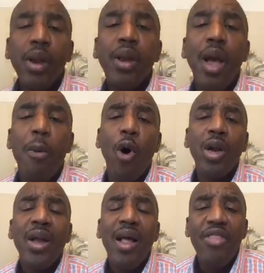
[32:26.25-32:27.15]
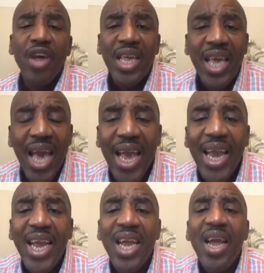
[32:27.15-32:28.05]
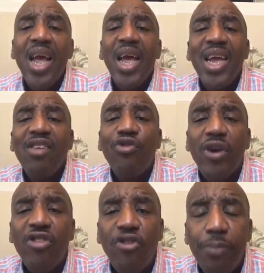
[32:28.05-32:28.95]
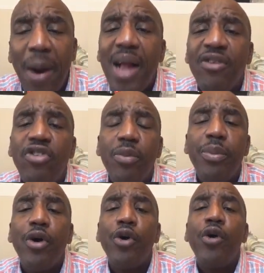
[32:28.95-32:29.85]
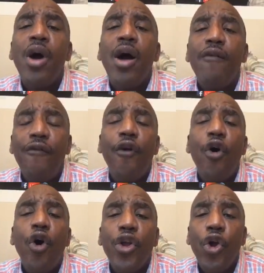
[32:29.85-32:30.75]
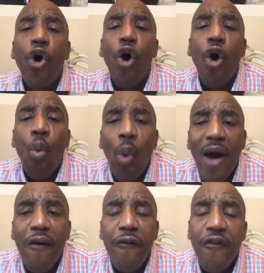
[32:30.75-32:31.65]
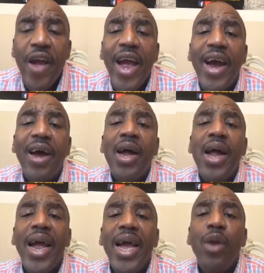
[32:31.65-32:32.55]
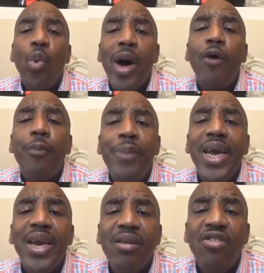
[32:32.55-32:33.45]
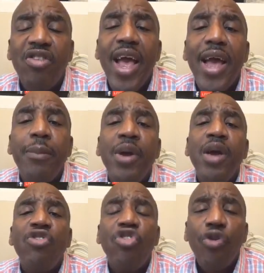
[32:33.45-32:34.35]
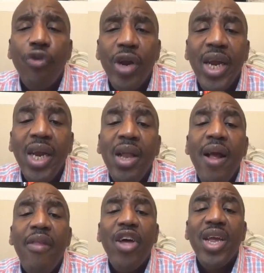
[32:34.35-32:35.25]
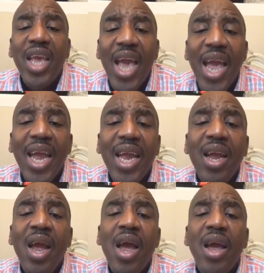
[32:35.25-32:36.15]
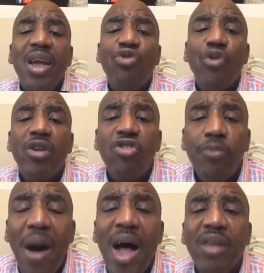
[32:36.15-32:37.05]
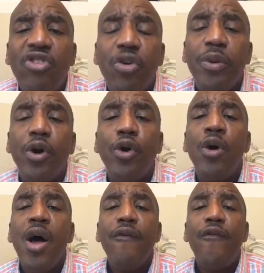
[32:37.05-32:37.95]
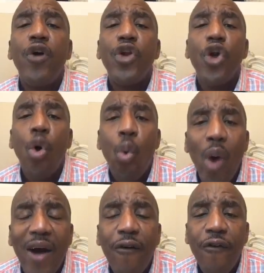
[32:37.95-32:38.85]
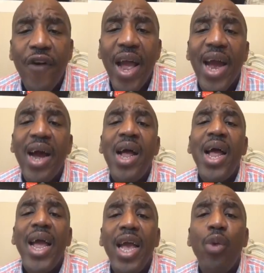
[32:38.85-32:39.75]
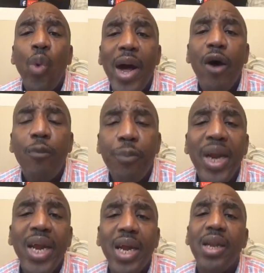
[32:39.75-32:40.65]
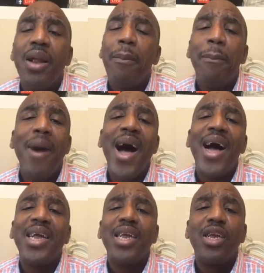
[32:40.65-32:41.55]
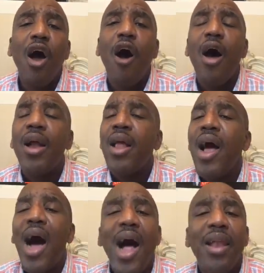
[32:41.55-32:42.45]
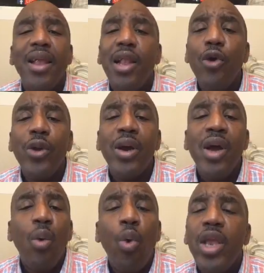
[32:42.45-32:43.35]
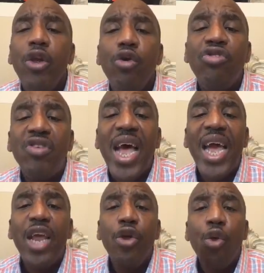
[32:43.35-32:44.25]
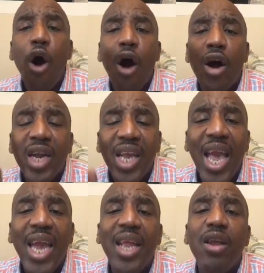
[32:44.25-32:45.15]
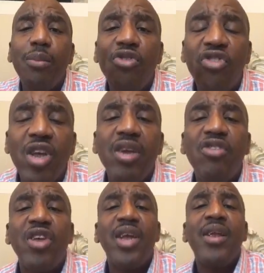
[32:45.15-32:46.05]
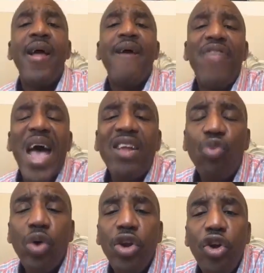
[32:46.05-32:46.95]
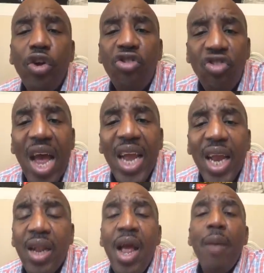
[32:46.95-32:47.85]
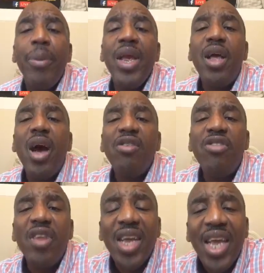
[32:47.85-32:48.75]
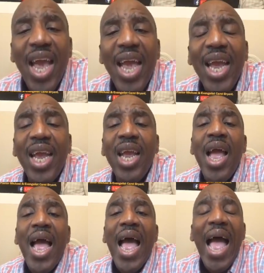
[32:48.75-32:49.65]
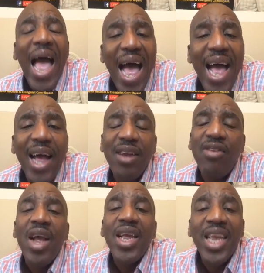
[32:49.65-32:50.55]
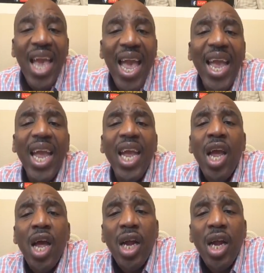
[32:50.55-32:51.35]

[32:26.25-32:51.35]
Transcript: Come on. The king is responsible for your welfare and well being, Sam, Shireen, the king is responsible for your welfare and well being. My God. Hallelujah. When you say you are a kingdom citizen, that's what you're saying because the king has king